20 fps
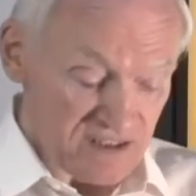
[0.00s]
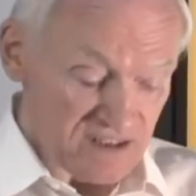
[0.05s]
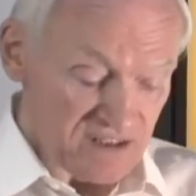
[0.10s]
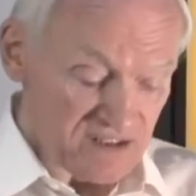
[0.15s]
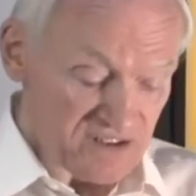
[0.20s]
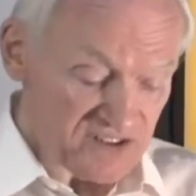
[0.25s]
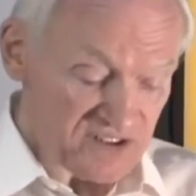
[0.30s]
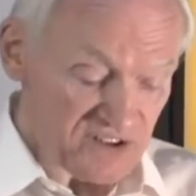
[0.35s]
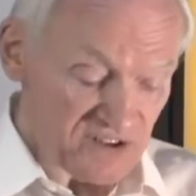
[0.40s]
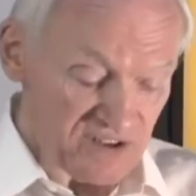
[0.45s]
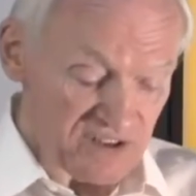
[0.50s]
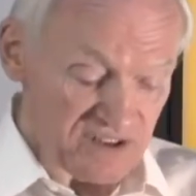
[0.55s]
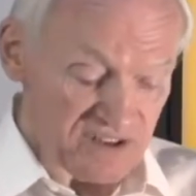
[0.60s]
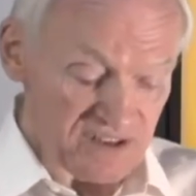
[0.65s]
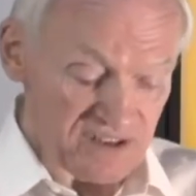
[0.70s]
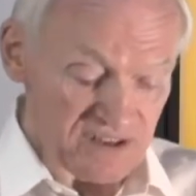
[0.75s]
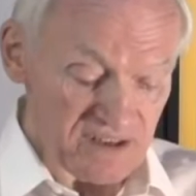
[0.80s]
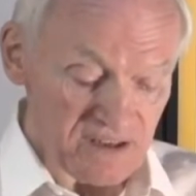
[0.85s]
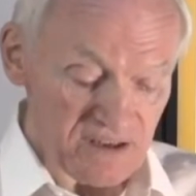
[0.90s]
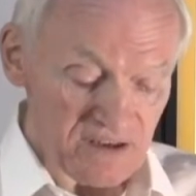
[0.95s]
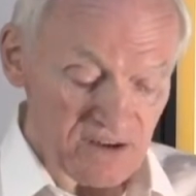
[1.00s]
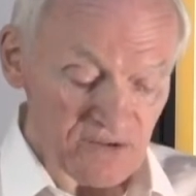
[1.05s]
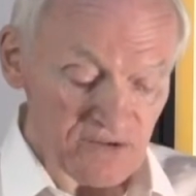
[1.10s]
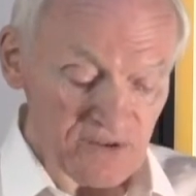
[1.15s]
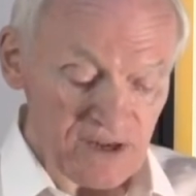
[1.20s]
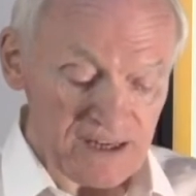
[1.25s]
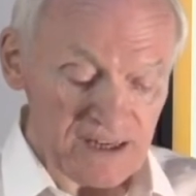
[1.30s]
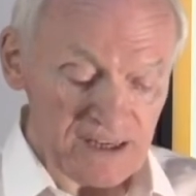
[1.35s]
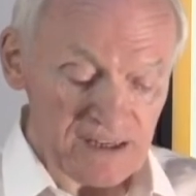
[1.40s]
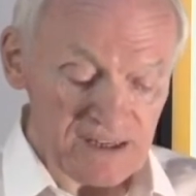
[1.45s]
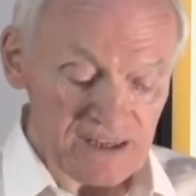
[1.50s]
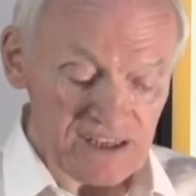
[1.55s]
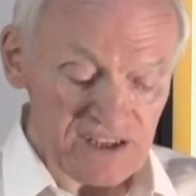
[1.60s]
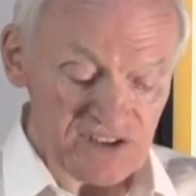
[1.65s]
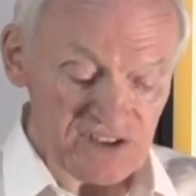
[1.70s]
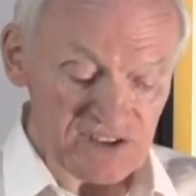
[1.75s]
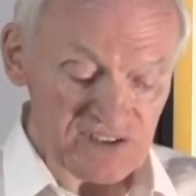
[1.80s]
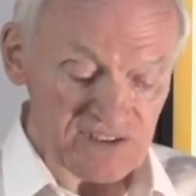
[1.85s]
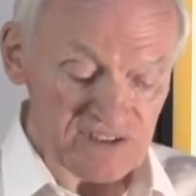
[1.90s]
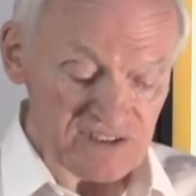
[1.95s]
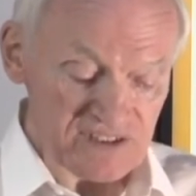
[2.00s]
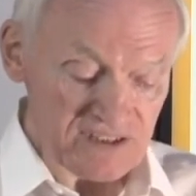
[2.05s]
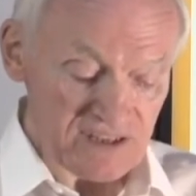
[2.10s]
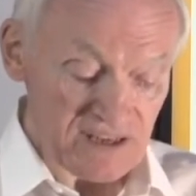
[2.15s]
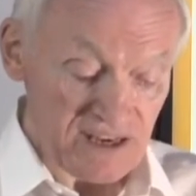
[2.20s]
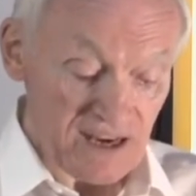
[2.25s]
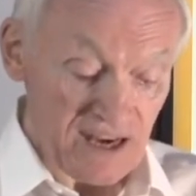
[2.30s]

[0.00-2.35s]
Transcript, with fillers: certain regulations,